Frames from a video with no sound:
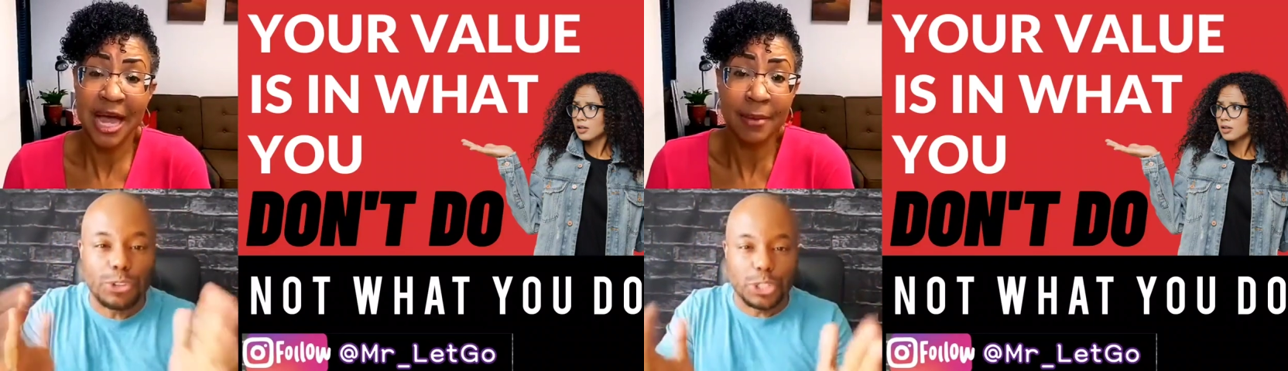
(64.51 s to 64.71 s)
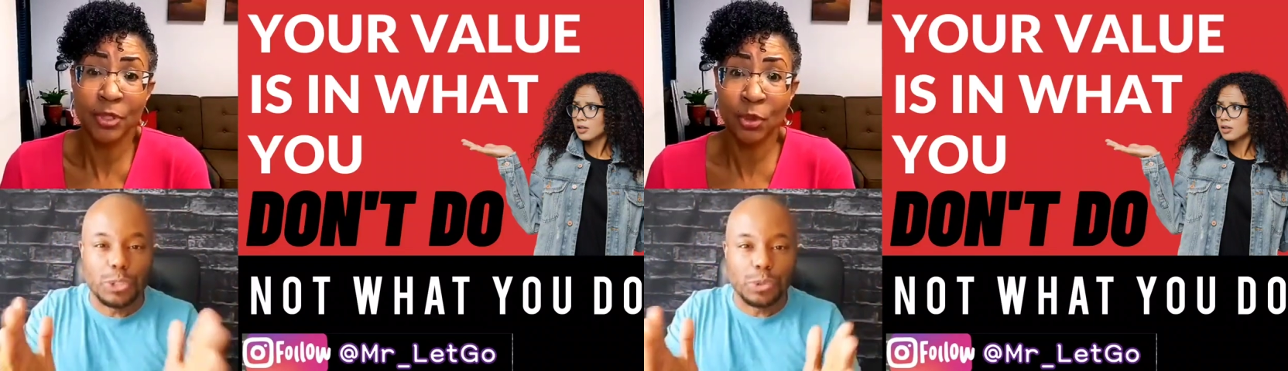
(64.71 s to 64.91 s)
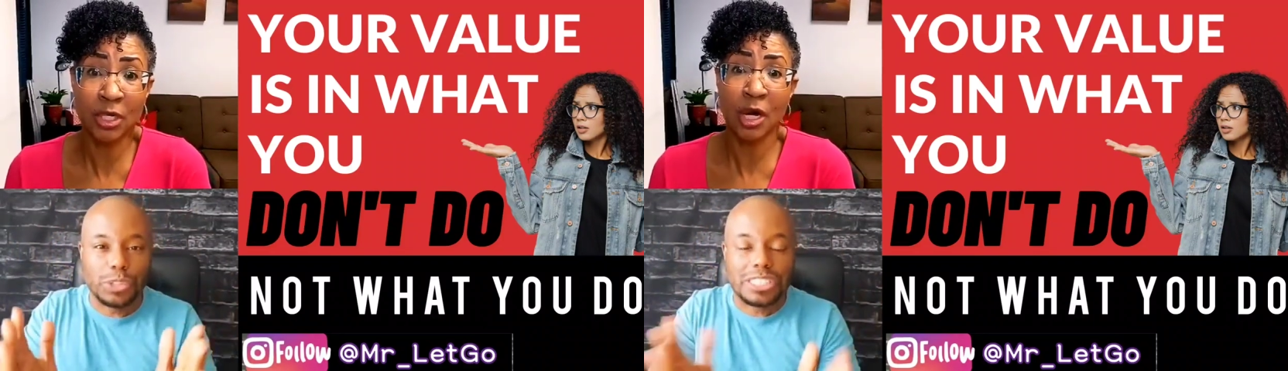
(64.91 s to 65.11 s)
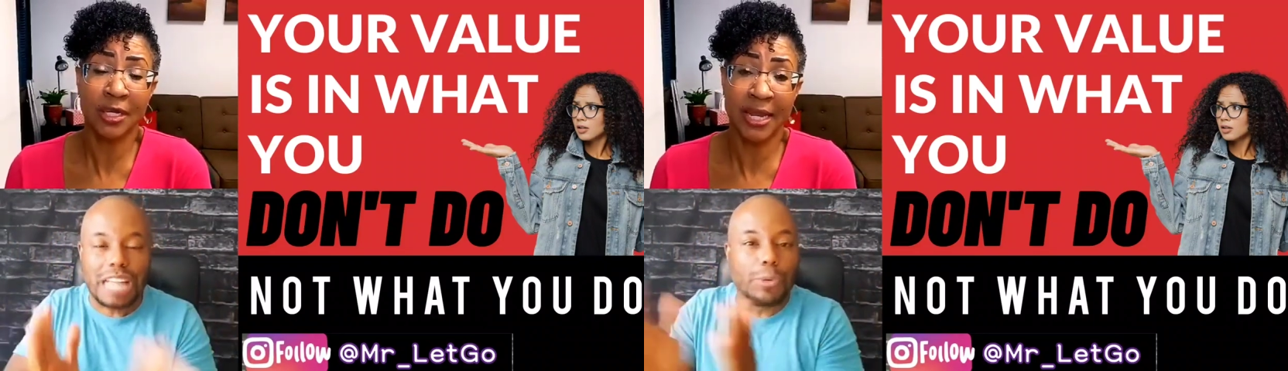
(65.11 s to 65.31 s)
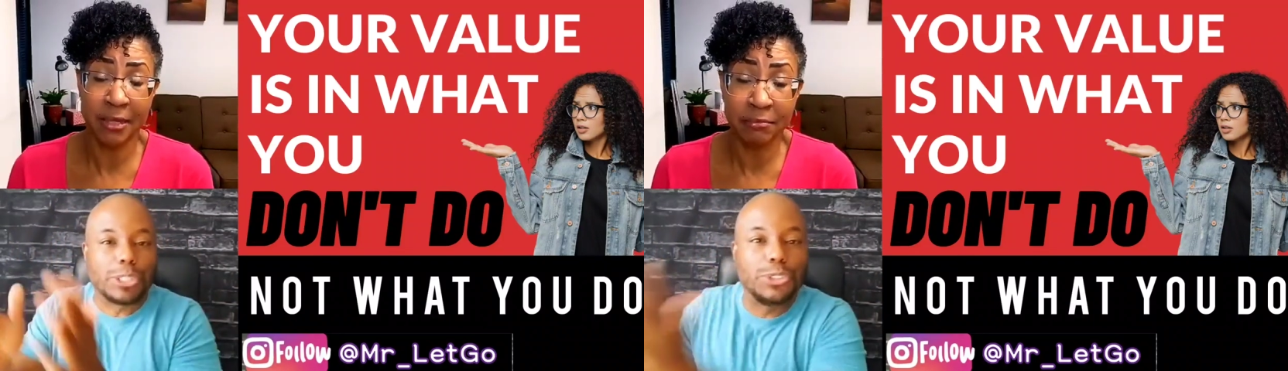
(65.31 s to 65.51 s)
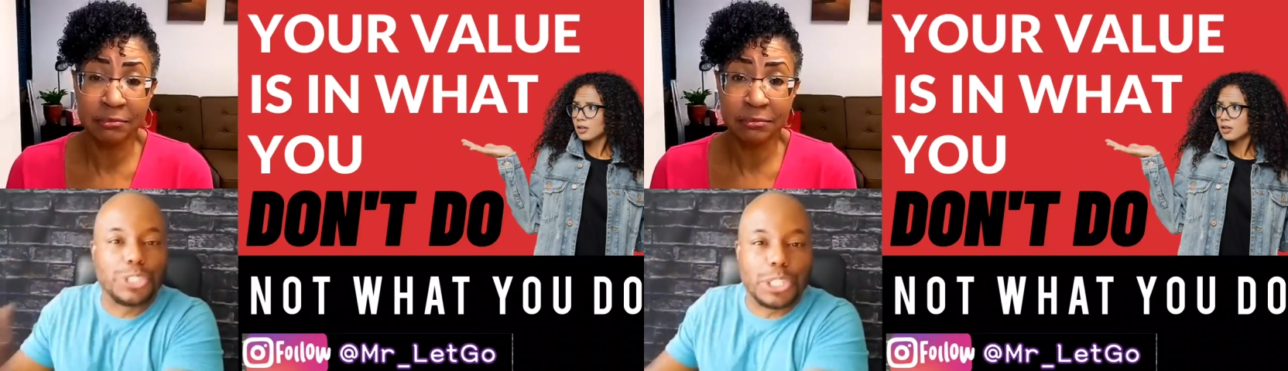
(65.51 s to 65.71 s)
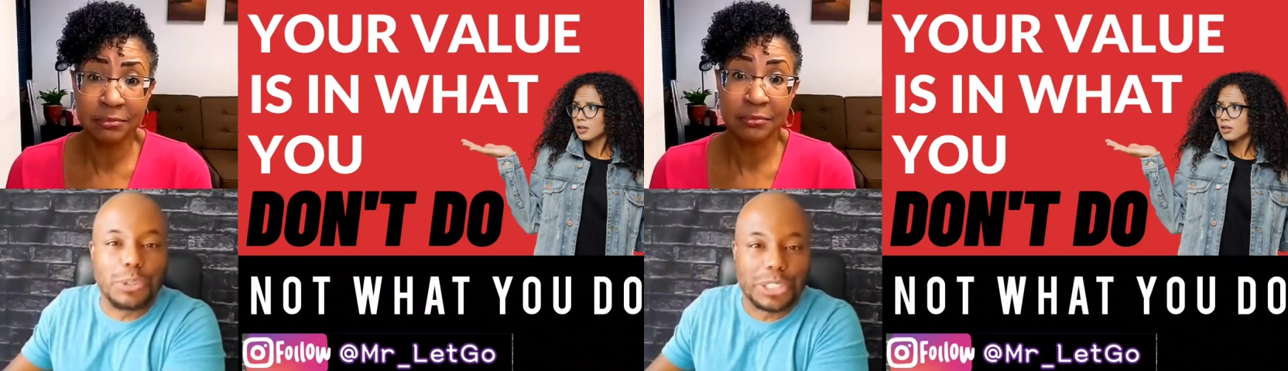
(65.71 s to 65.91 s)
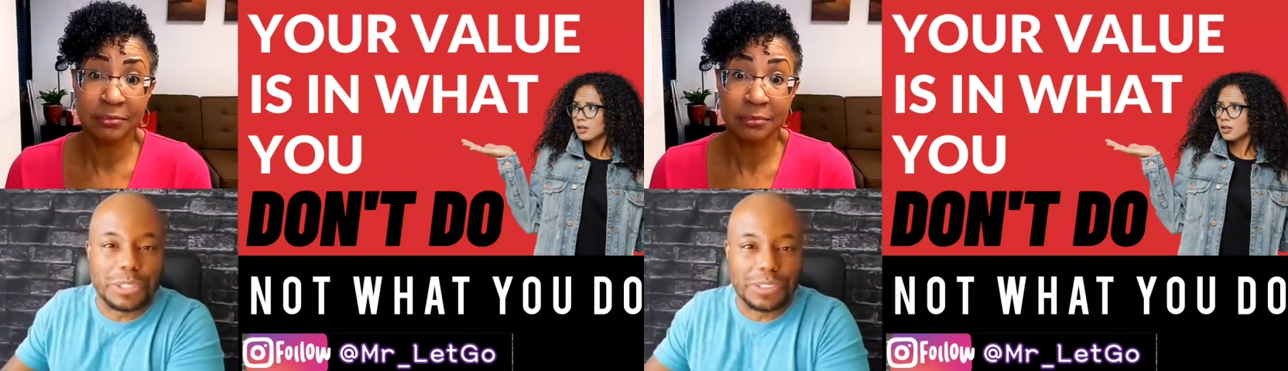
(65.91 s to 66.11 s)
Speaker 1: do. It's not that. what you do
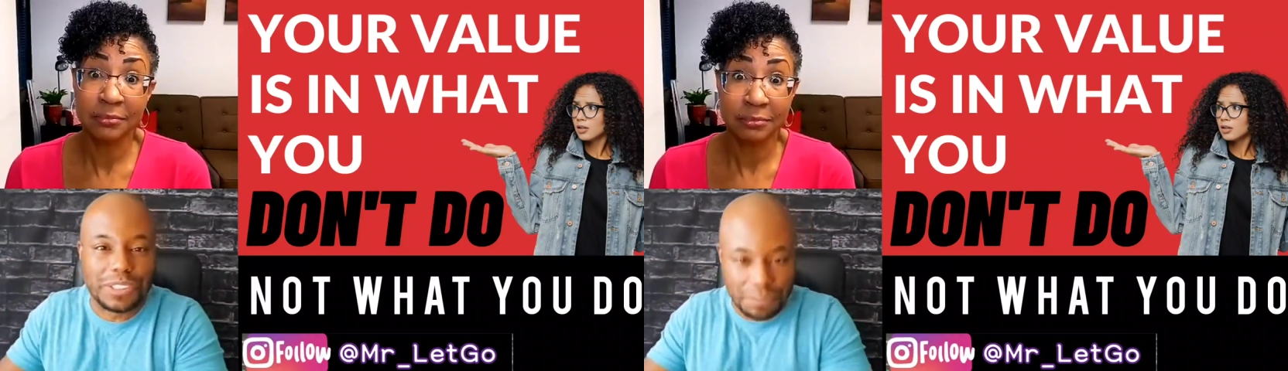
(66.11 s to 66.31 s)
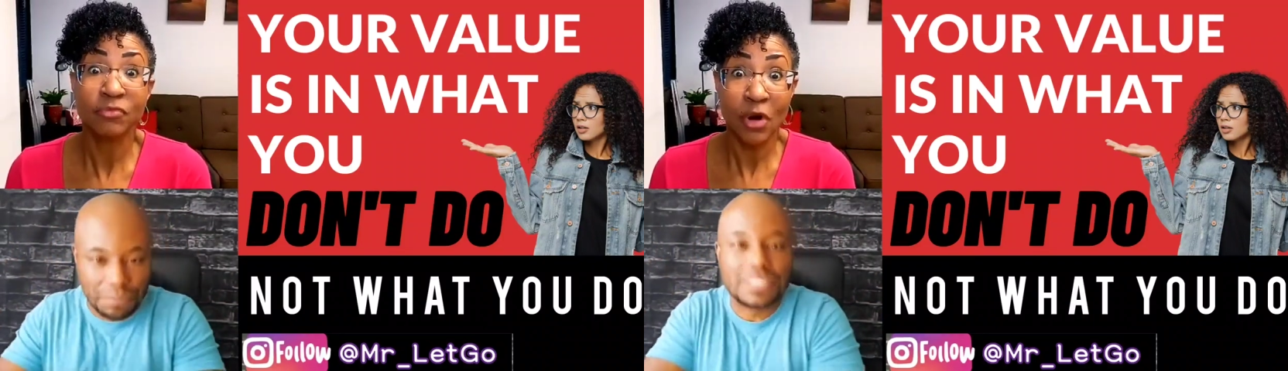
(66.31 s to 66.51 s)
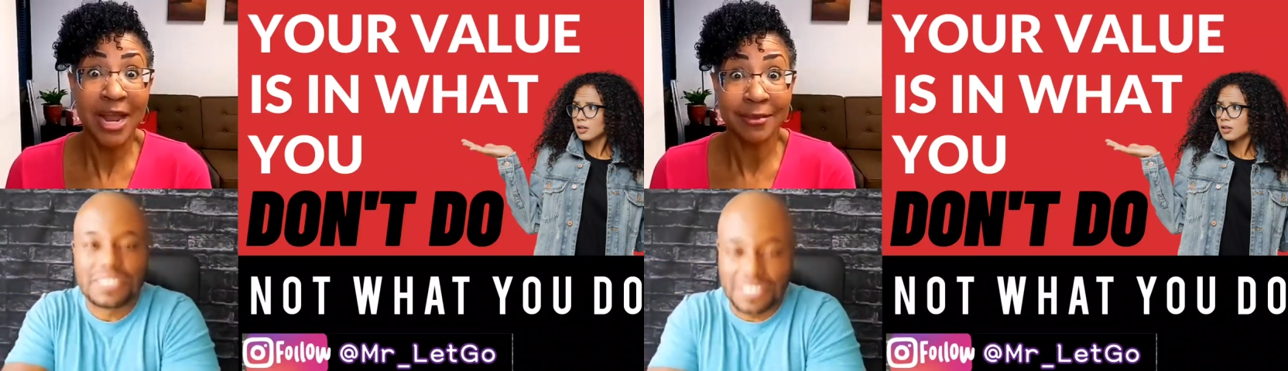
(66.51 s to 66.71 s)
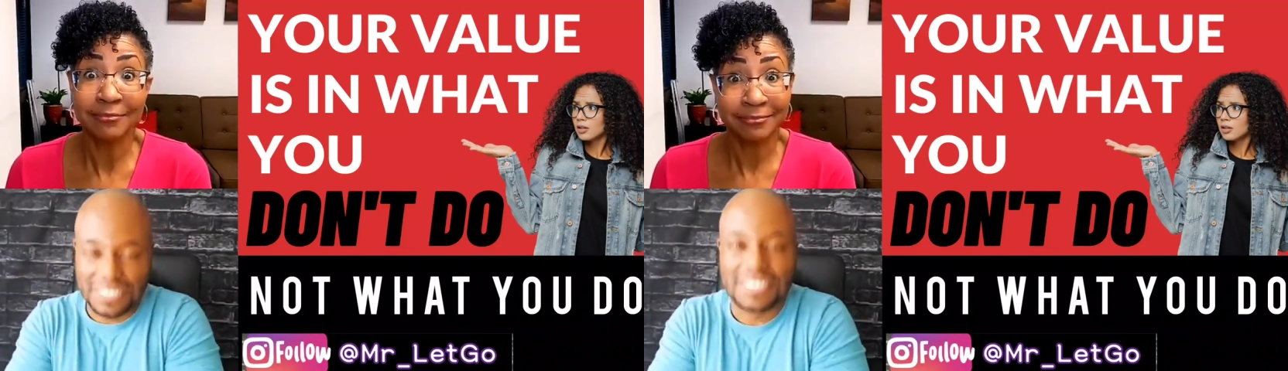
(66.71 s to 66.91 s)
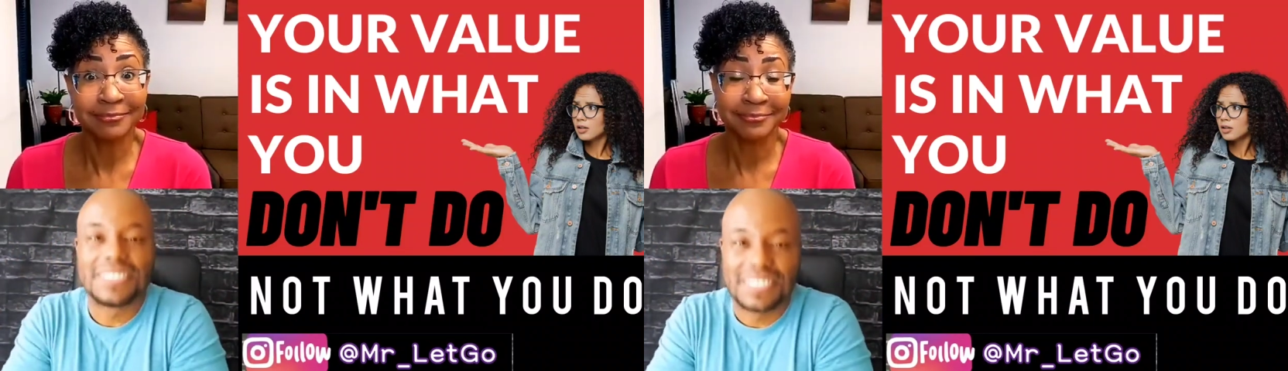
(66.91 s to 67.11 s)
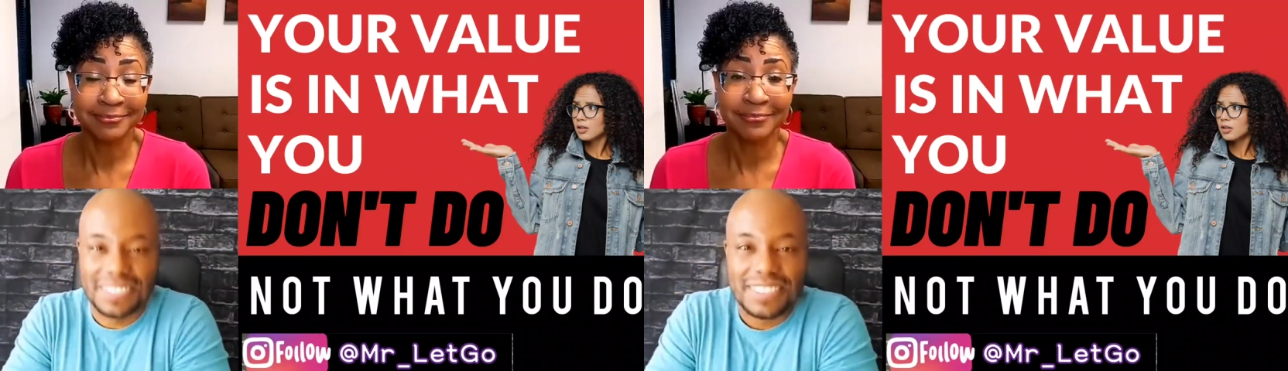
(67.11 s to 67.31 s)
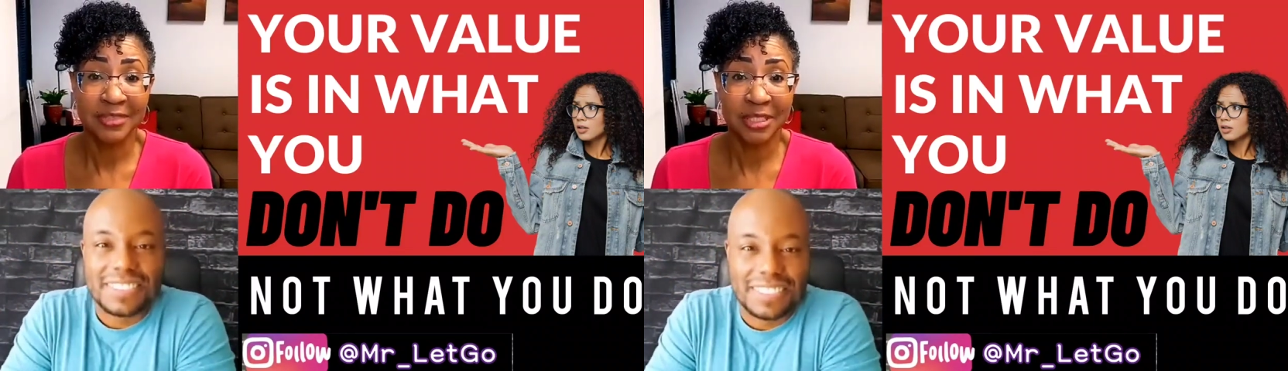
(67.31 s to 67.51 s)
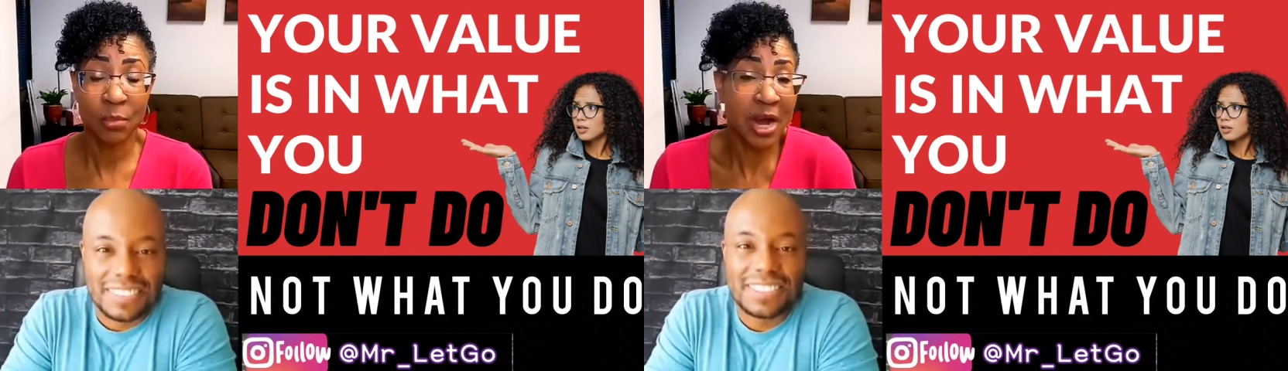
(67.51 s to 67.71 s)
do.
Speaker 2: Right.
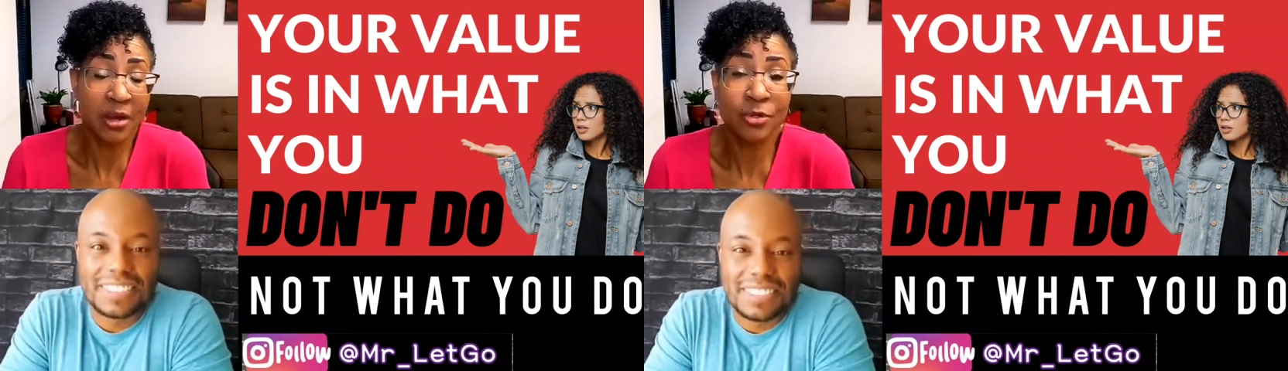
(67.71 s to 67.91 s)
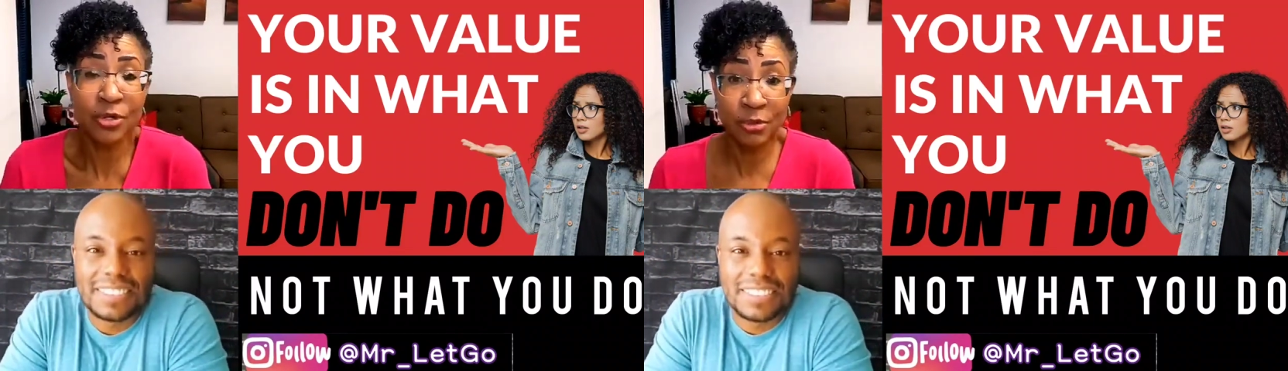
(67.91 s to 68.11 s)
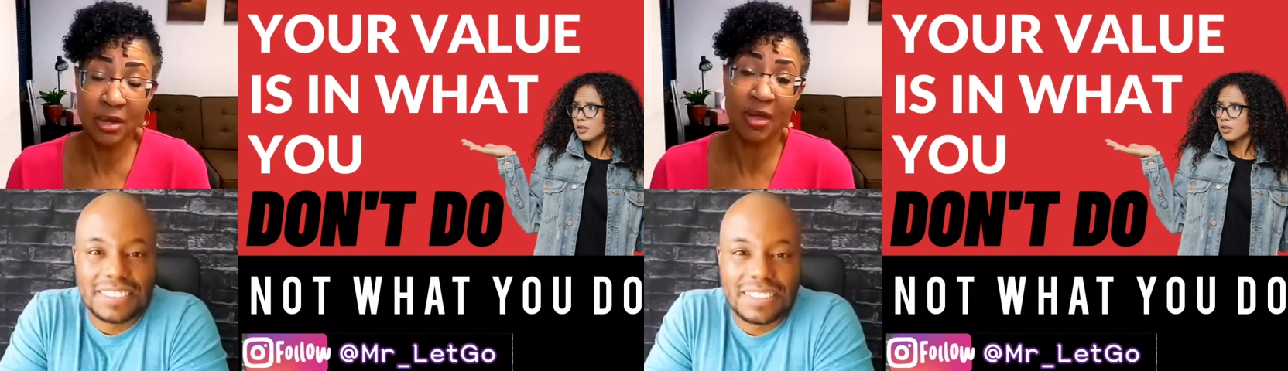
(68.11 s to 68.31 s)
So why are you doing all